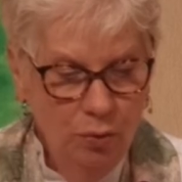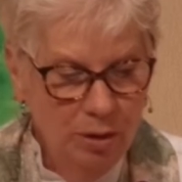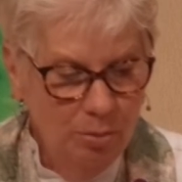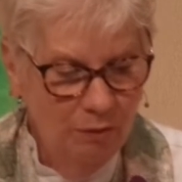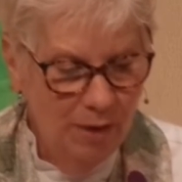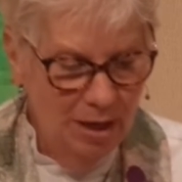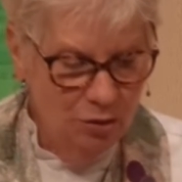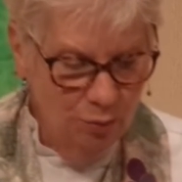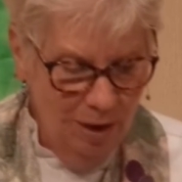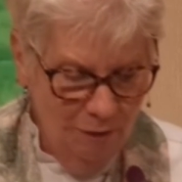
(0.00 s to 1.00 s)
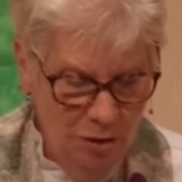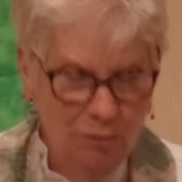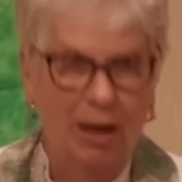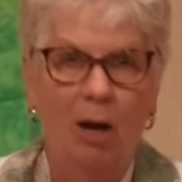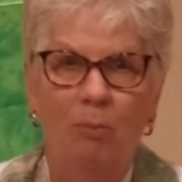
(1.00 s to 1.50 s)
that provides revenue
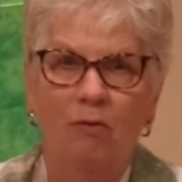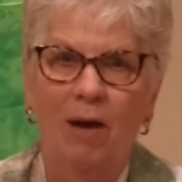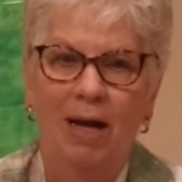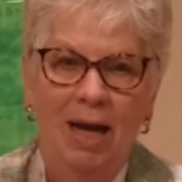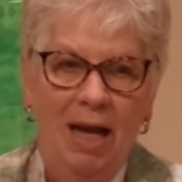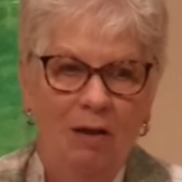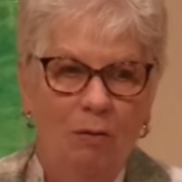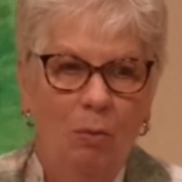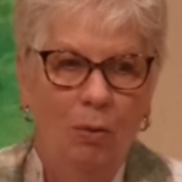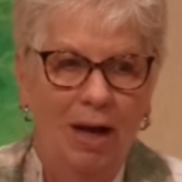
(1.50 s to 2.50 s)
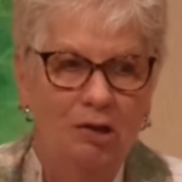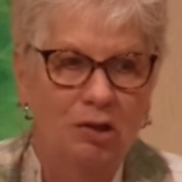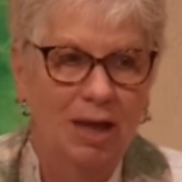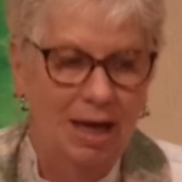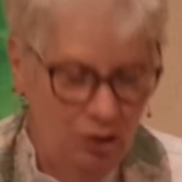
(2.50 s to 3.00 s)
to help provide even more
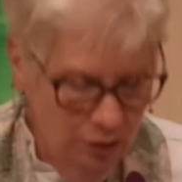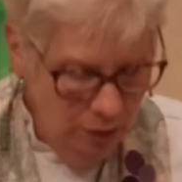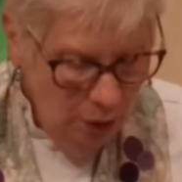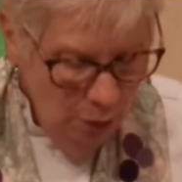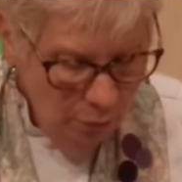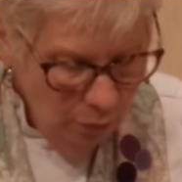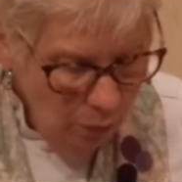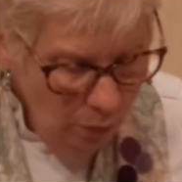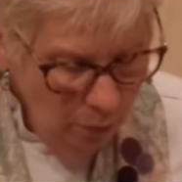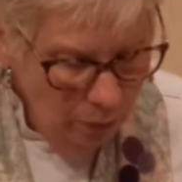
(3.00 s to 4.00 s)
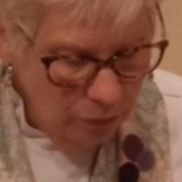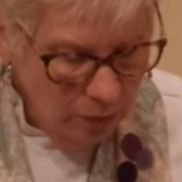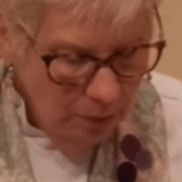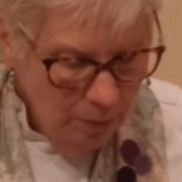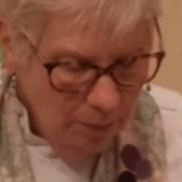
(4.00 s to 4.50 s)
education for girls
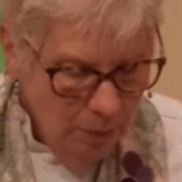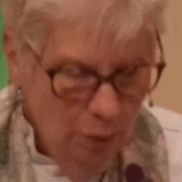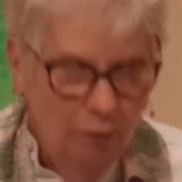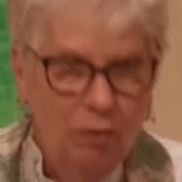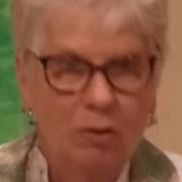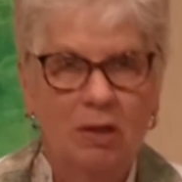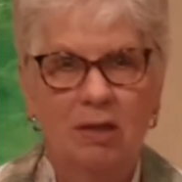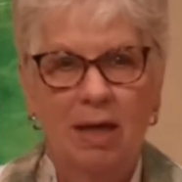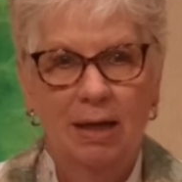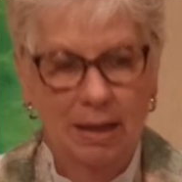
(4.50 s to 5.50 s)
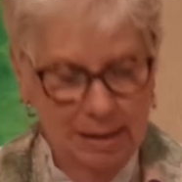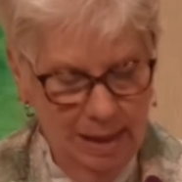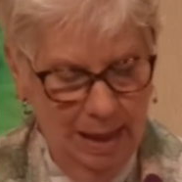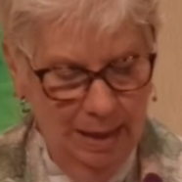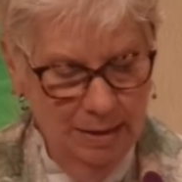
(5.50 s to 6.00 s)
who are viewed as second
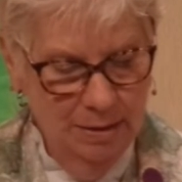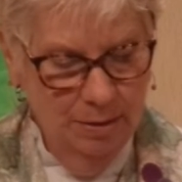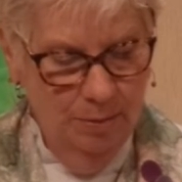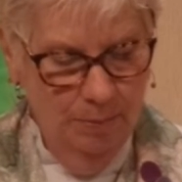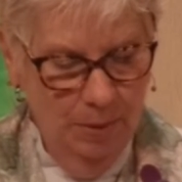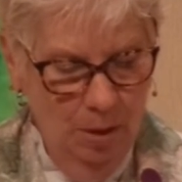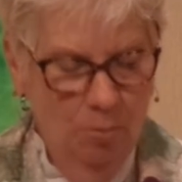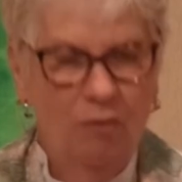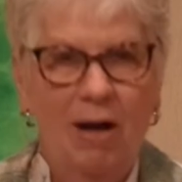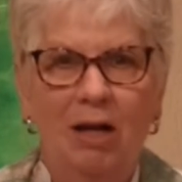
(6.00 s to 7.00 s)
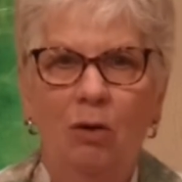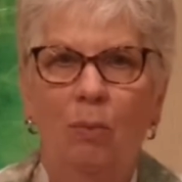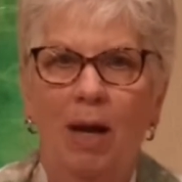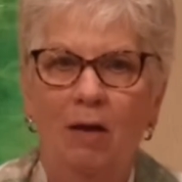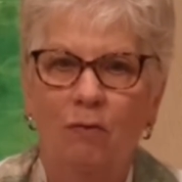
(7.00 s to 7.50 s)
class. Providing a
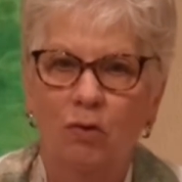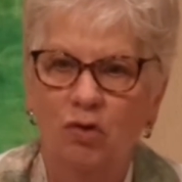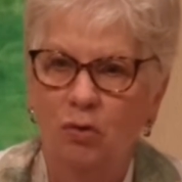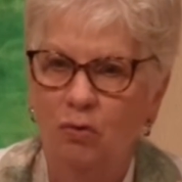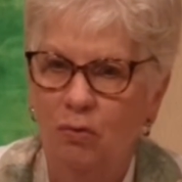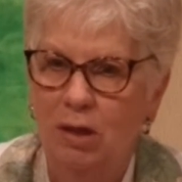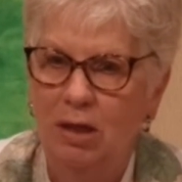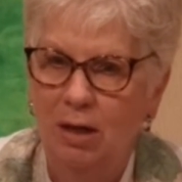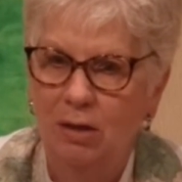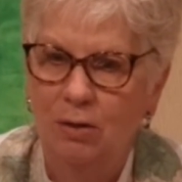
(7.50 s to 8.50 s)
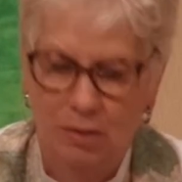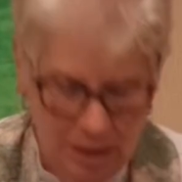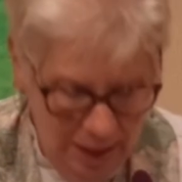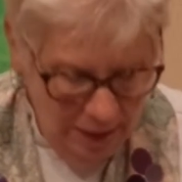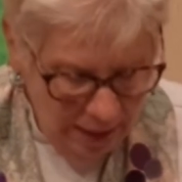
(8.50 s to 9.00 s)
way for children and young adults
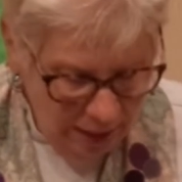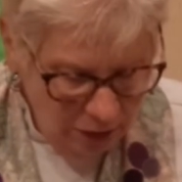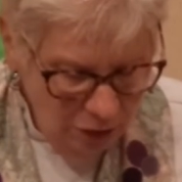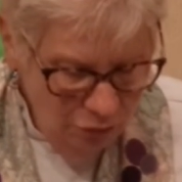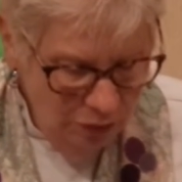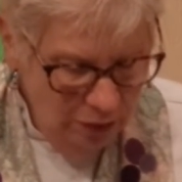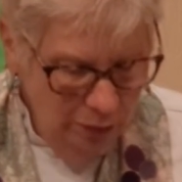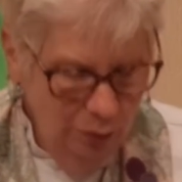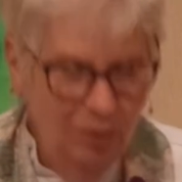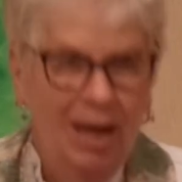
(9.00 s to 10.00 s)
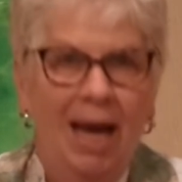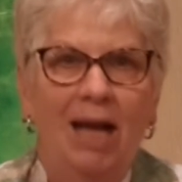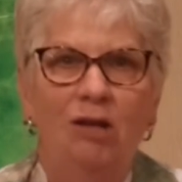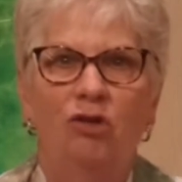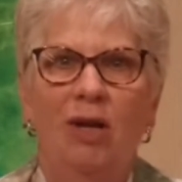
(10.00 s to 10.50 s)
in that country to learn
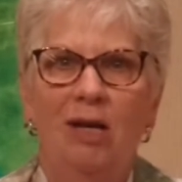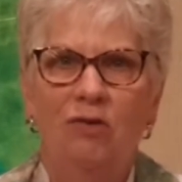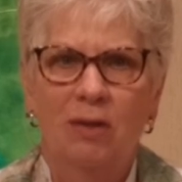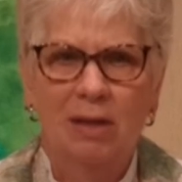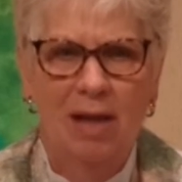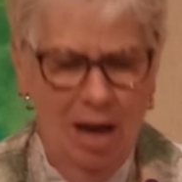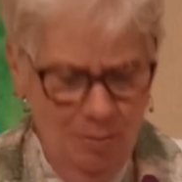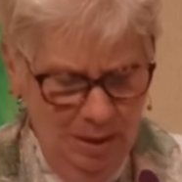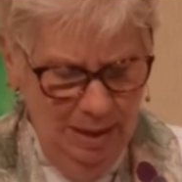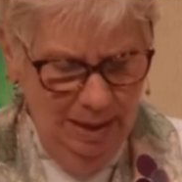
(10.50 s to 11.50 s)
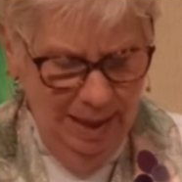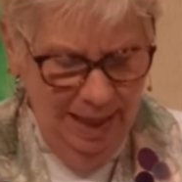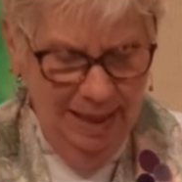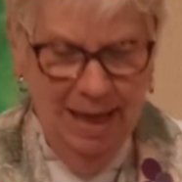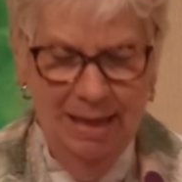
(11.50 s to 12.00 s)
and change the climate in a
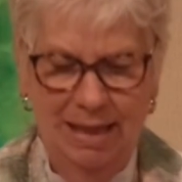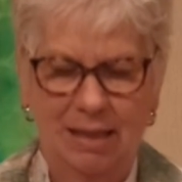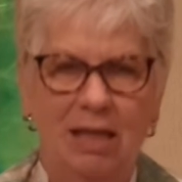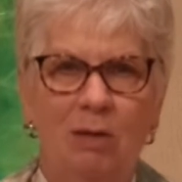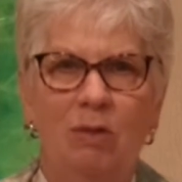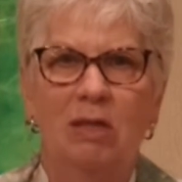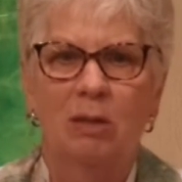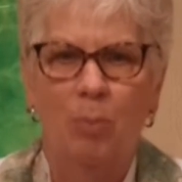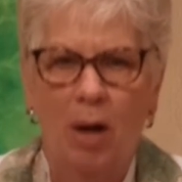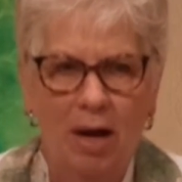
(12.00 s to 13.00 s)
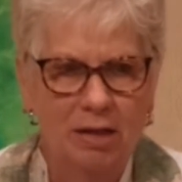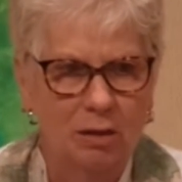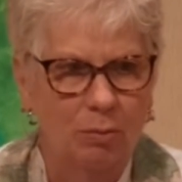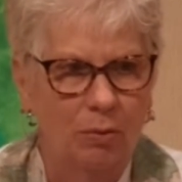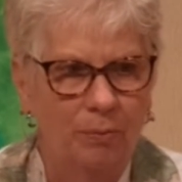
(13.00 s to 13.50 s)
land that seems as
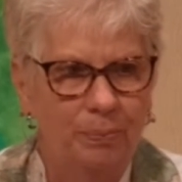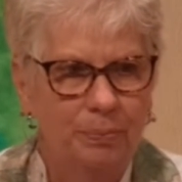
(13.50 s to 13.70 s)
impossible